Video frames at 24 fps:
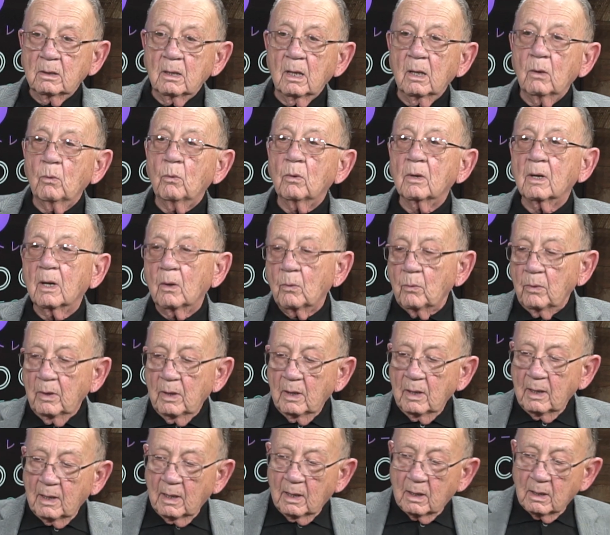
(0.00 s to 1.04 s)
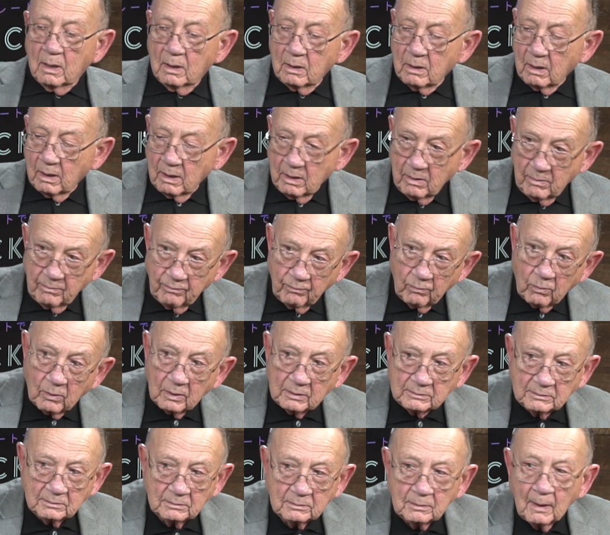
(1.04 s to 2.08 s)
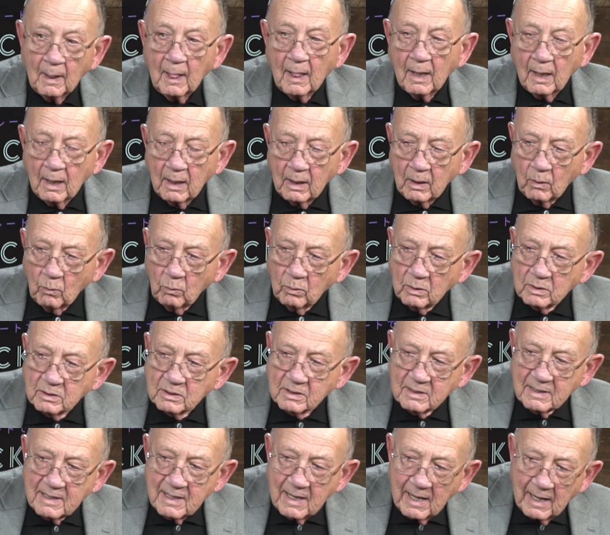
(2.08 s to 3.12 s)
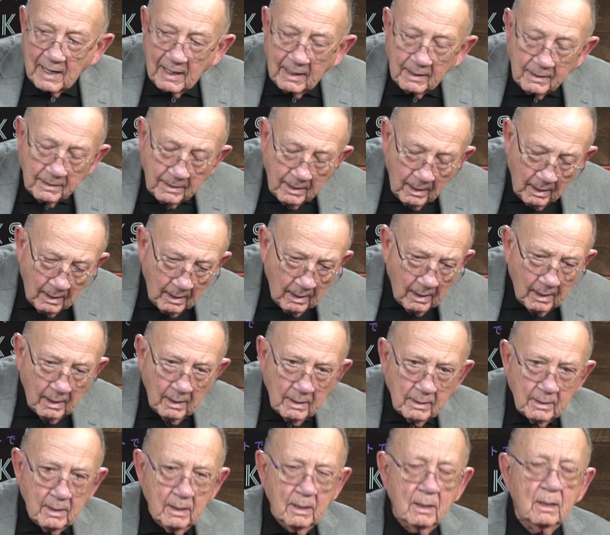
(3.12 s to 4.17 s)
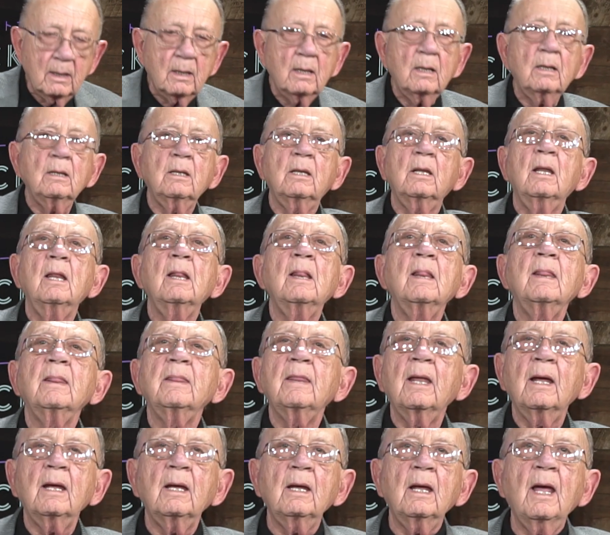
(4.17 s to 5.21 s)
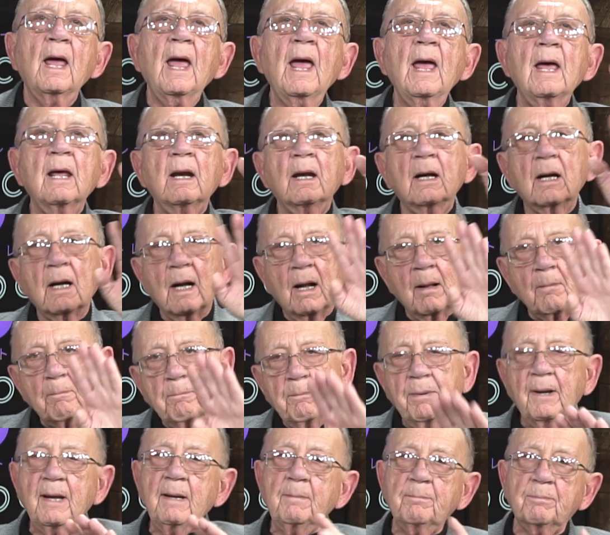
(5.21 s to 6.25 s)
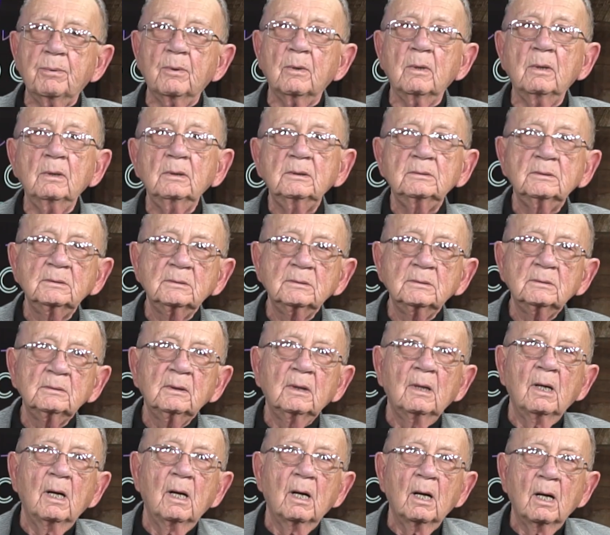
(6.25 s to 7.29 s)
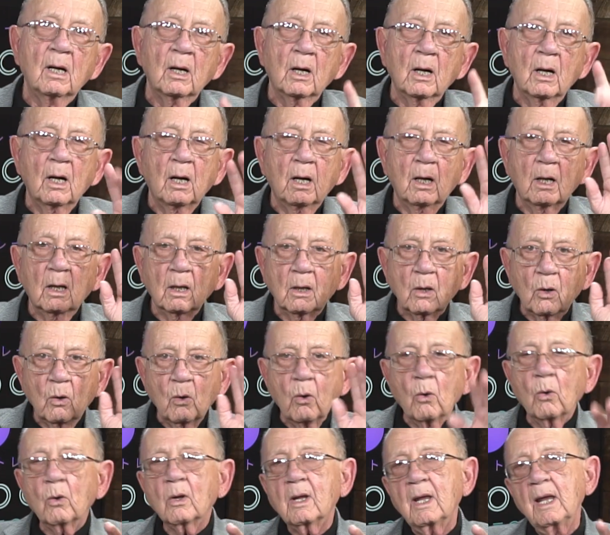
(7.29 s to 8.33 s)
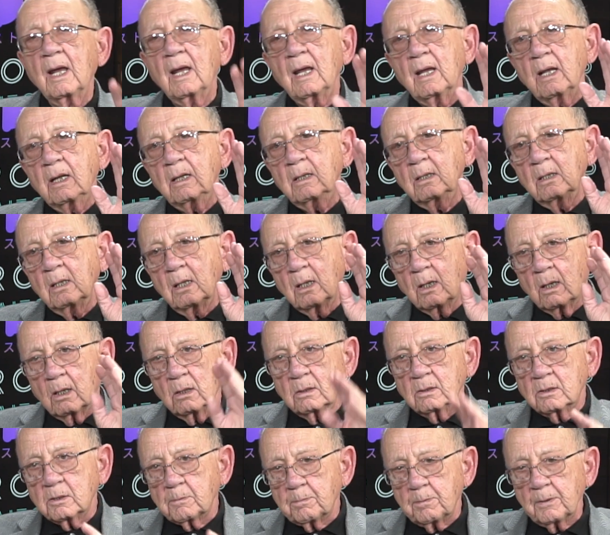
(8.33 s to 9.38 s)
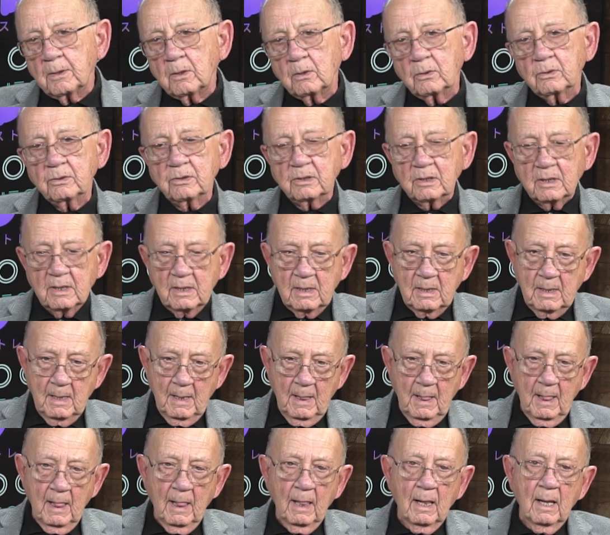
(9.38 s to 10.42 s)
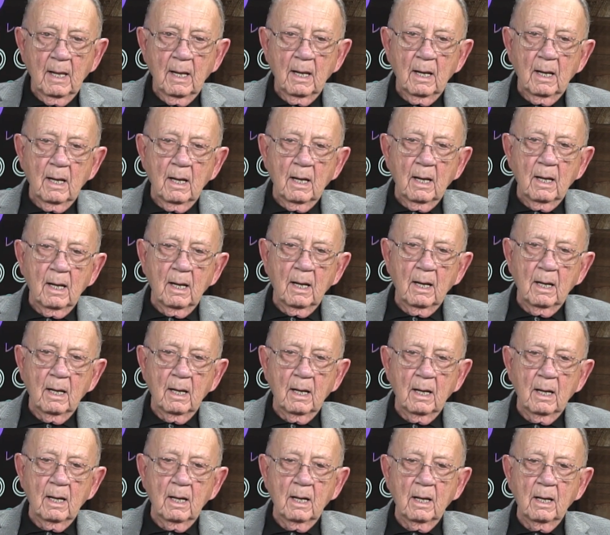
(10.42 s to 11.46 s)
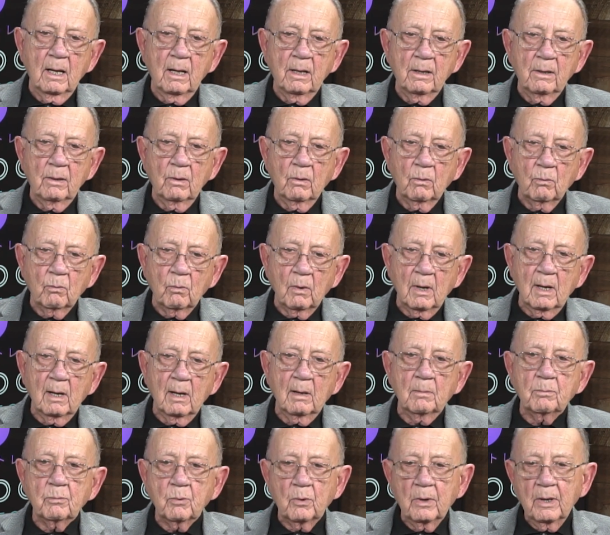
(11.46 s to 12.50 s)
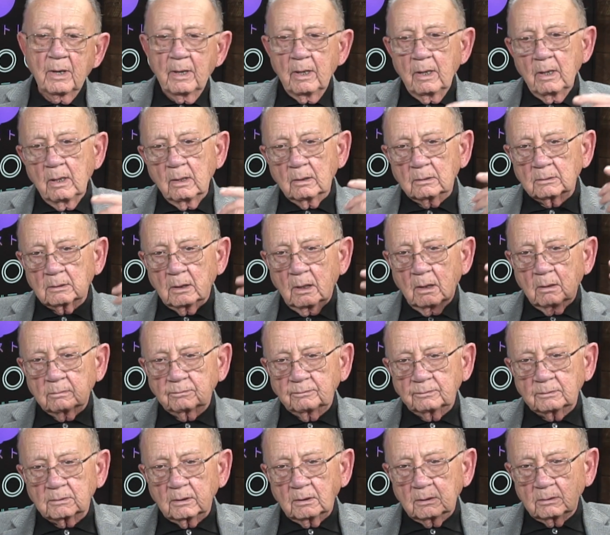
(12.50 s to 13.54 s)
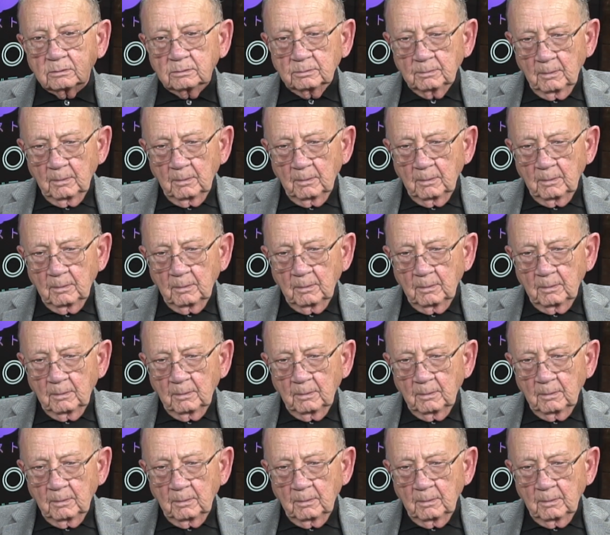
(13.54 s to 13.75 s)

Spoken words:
tell you what I really got indicted for. It was not, they had it on paper, a cocaine conspiracy and robbery of a